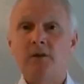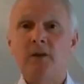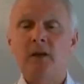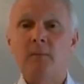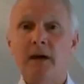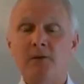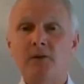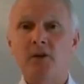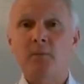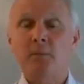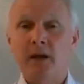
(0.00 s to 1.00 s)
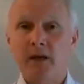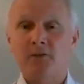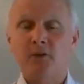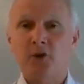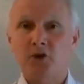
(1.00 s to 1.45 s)
The amount that you
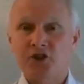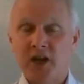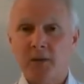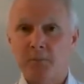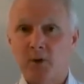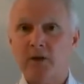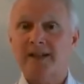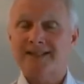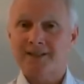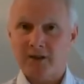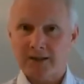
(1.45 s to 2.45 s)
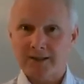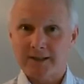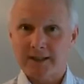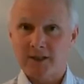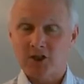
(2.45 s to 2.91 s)
pay for your chequebook gets
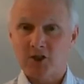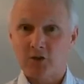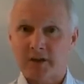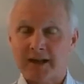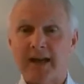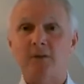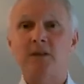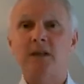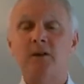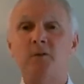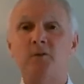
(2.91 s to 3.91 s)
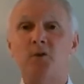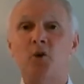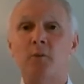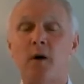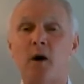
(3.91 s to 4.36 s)
credited into your account in the
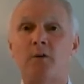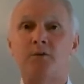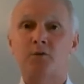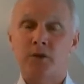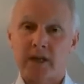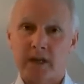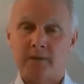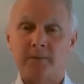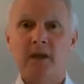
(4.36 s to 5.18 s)
form of RE.